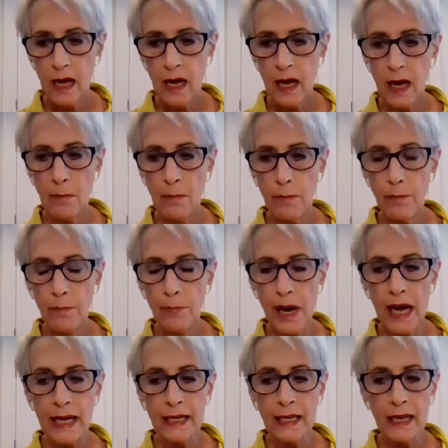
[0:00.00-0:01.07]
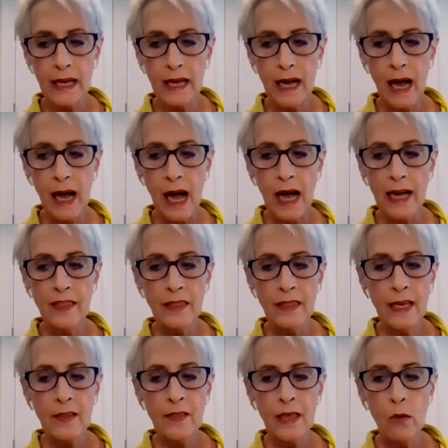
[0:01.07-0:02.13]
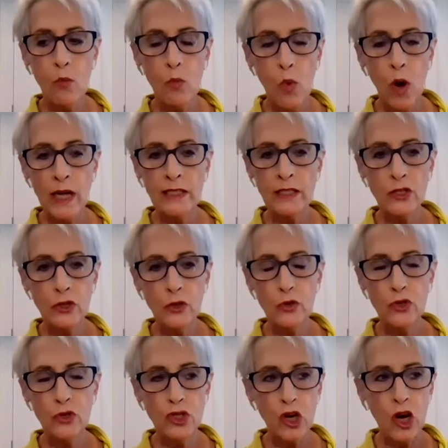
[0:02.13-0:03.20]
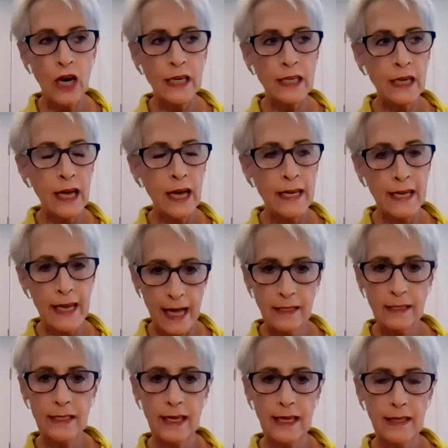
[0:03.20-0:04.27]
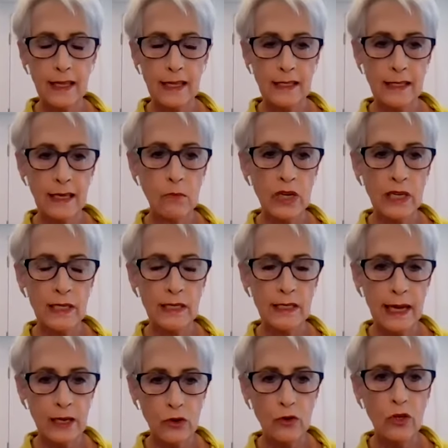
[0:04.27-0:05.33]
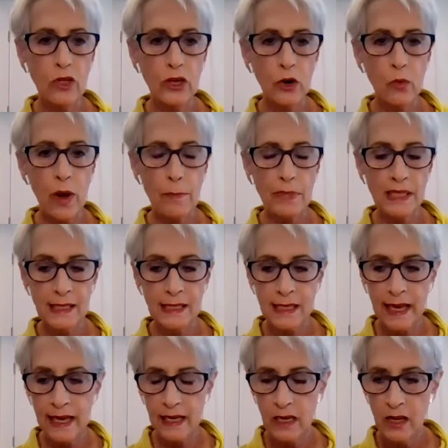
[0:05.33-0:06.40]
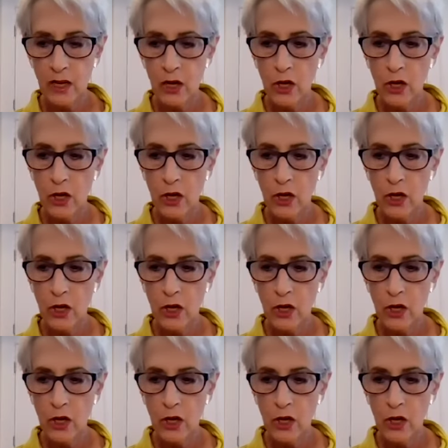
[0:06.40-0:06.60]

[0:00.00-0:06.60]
But I think that once you start announcing that someone is a nuclear weapon state,